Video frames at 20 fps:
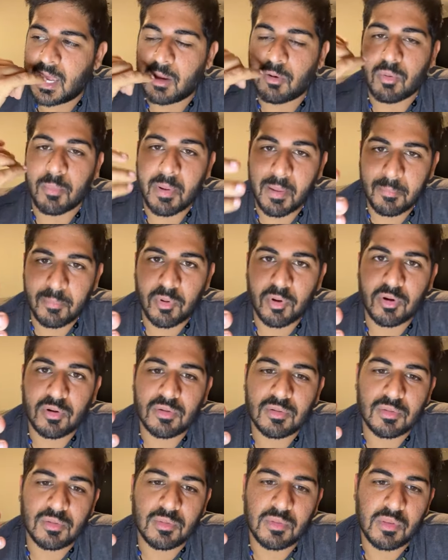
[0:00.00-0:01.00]
I
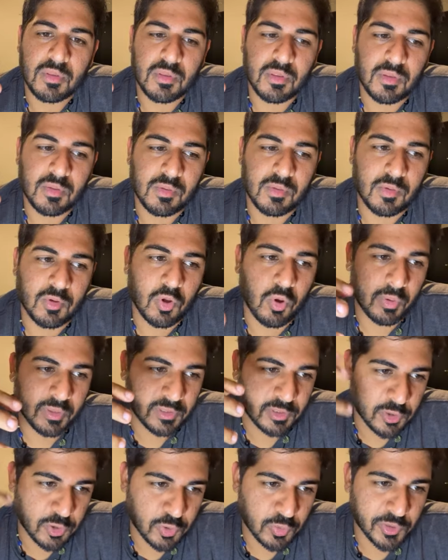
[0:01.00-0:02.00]
remember
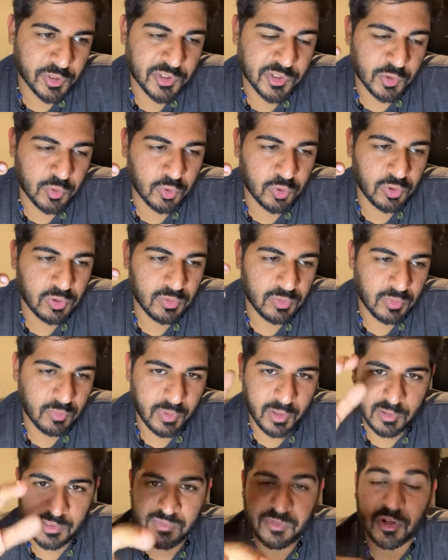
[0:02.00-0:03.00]
going to Jewish school
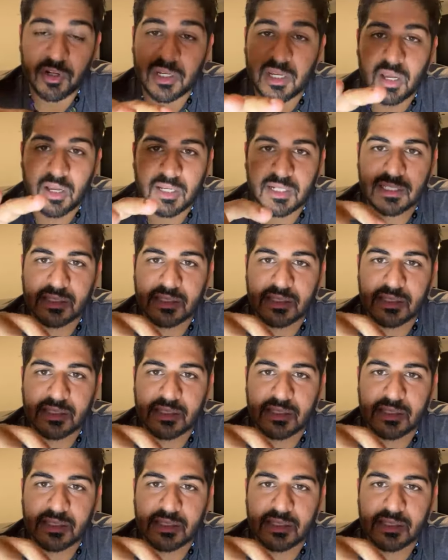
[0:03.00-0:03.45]
when I was very young,